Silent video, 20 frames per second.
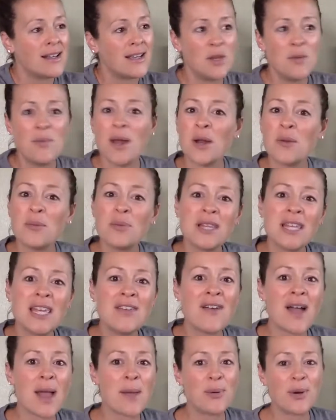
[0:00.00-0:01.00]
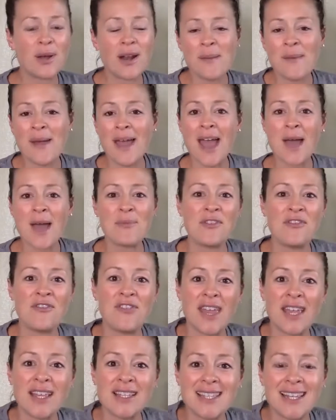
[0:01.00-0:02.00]
you better believe I put on a happy
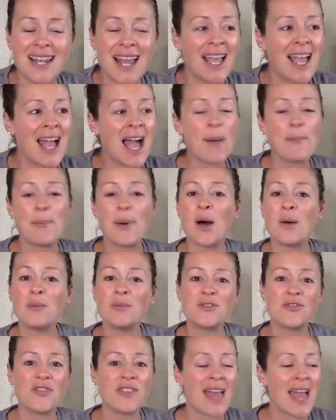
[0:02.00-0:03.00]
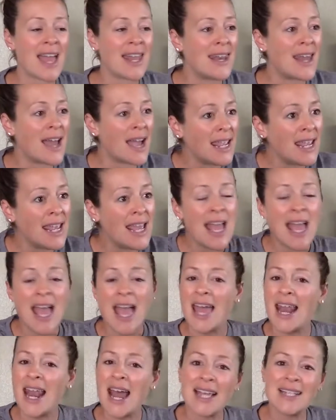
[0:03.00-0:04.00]
face and I got pumped for that night
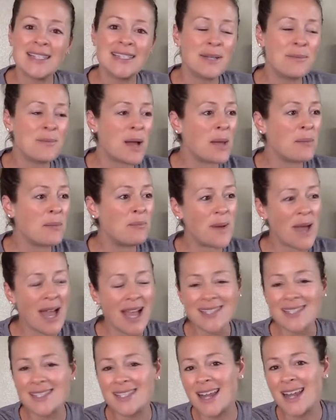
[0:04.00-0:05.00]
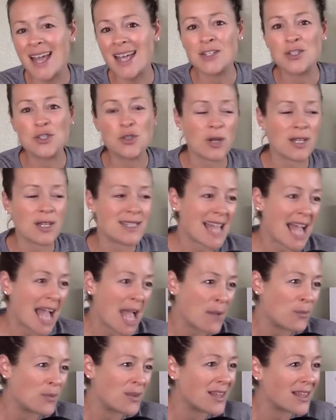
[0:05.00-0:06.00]
and I did my best and I enjoyed
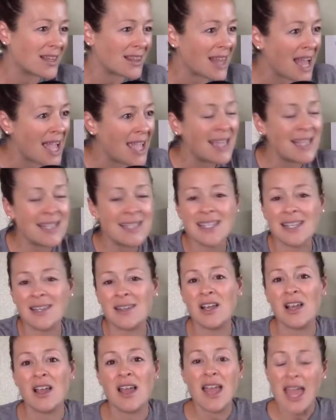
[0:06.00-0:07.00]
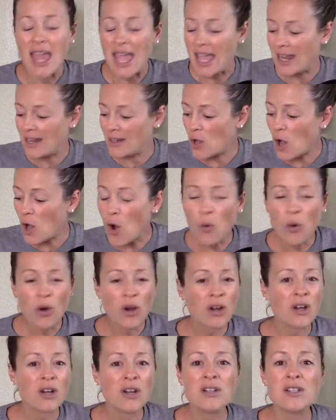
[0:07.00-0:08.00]
time with clients and
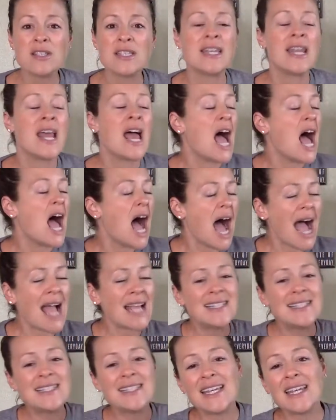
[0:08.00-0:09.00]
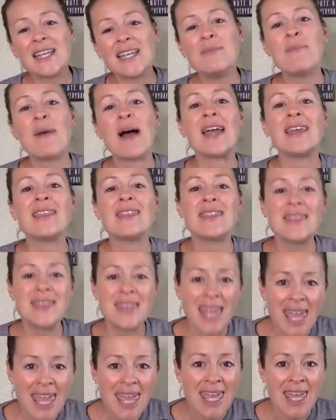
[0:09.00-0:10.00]
coworkers and I did my
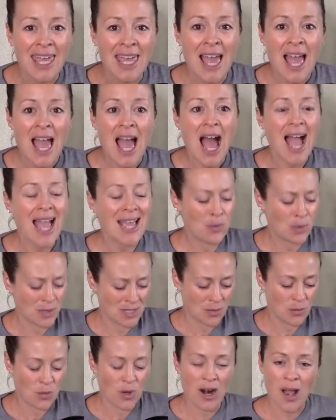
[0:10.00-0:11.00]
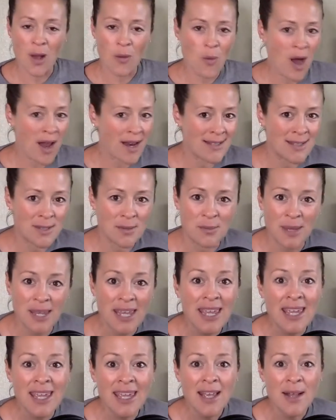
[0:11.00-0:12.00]
thing. It wasn't where I wanted to
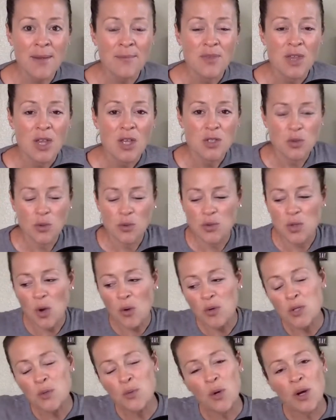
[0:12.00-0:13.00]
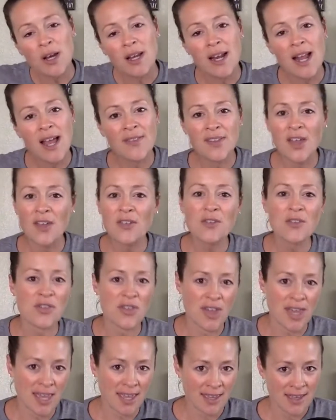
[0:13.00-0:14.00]
be. So I was always working on the other
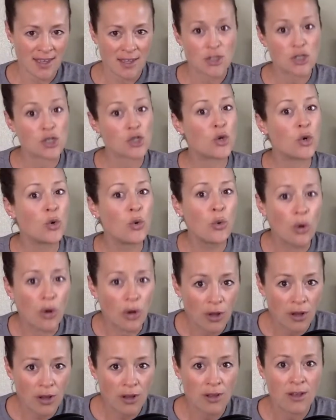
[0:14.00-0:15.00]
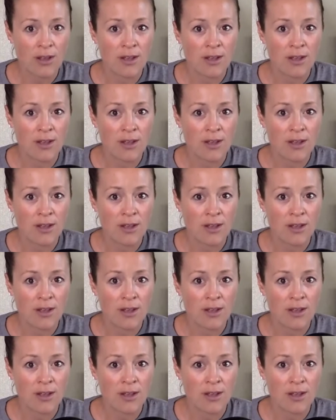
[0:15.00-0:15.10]
thing, school.